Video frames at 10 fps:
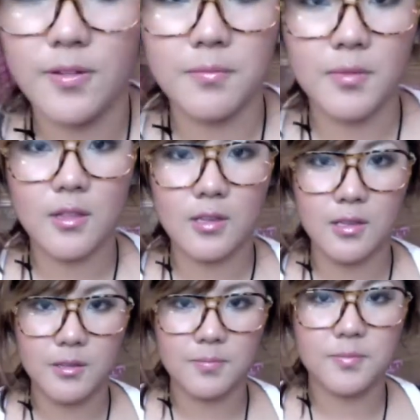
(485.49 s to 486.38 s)
From
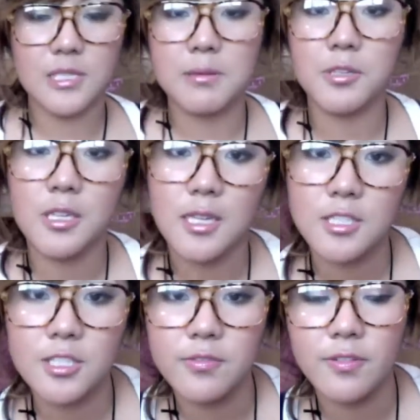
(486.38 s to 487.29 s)
the um, summer
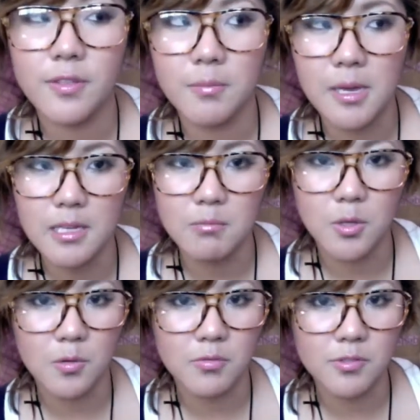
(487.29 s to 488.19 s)
collection from the MAC Me
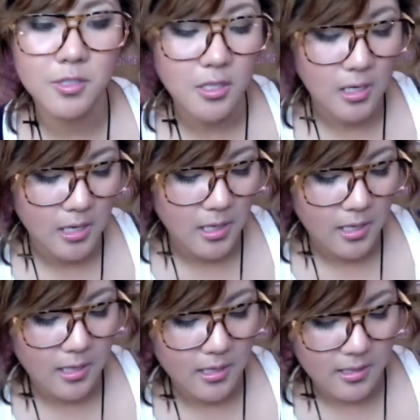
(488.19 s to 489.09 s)
Over,
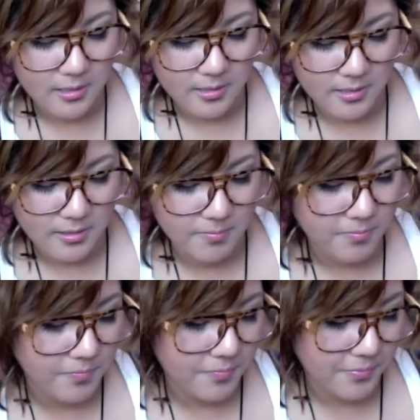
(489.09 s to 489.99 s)

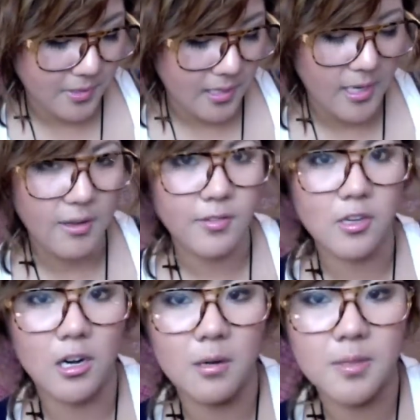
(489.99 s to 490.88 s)
um, I have the
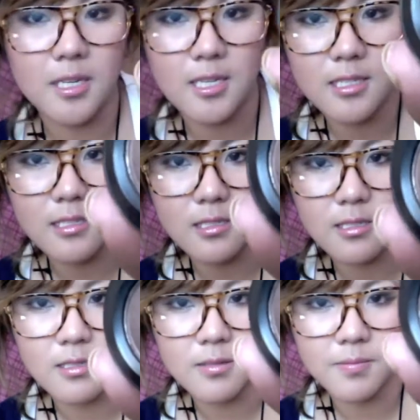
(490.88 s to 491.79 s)
Carbonized